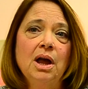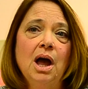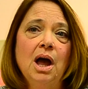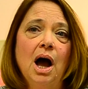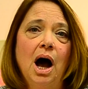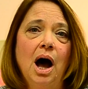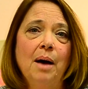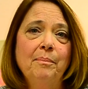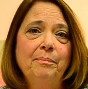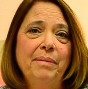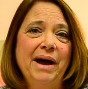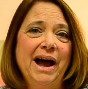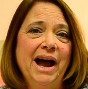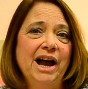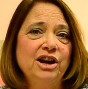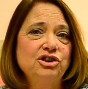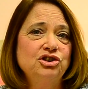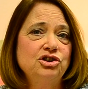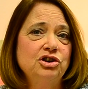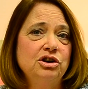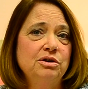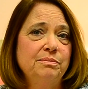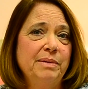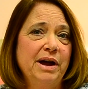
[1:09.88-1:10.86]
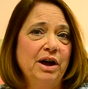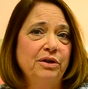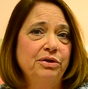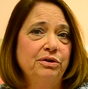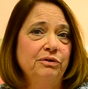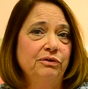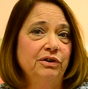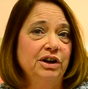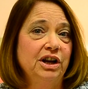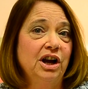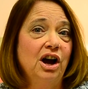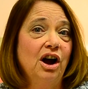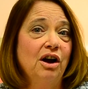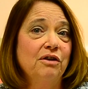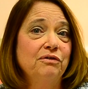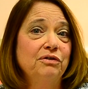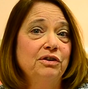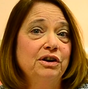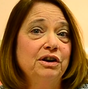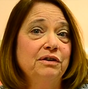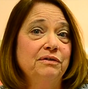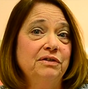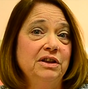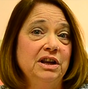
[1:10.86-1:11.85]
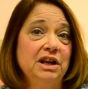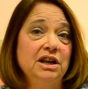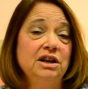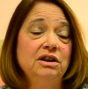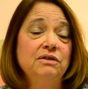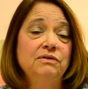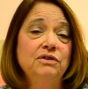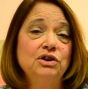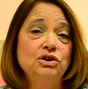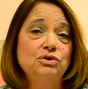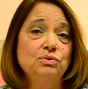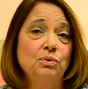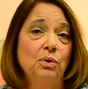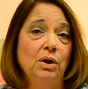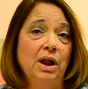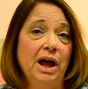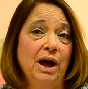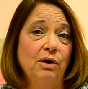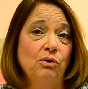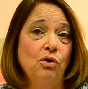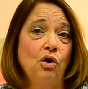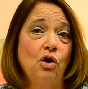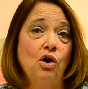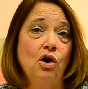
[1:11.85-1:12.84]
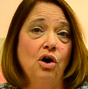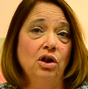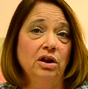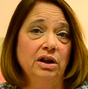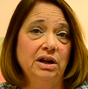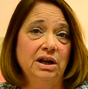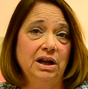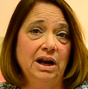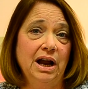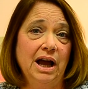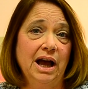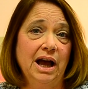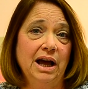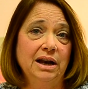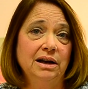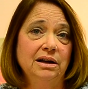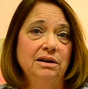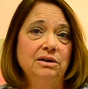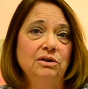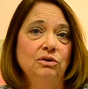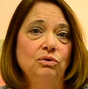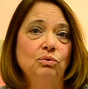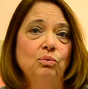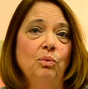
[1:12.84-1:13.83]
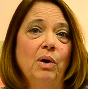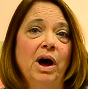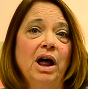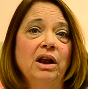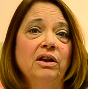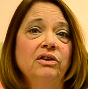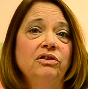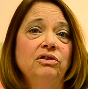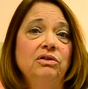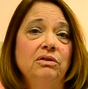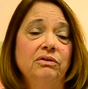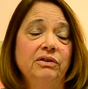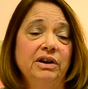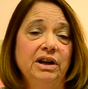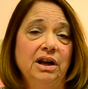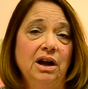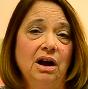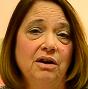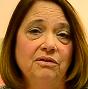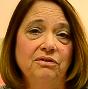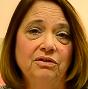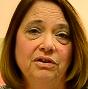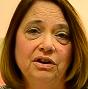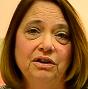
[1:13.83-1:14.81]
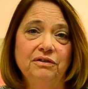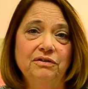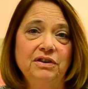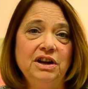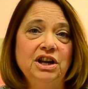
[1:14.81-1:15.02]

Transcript: I'm passionate about the recovery of the individual alcoholic and addict as well as the recovery of